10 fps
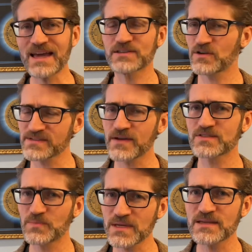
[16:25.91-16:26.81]
turns out
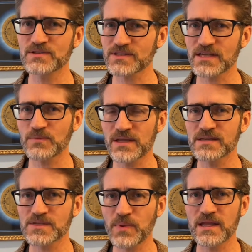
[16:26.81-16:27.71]
to be, just like we
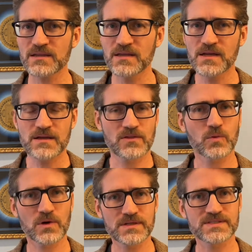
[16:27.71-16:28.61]
anticipated, the
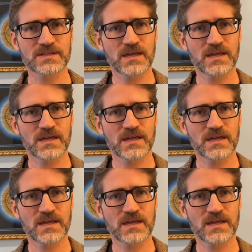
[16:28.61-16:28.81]
world's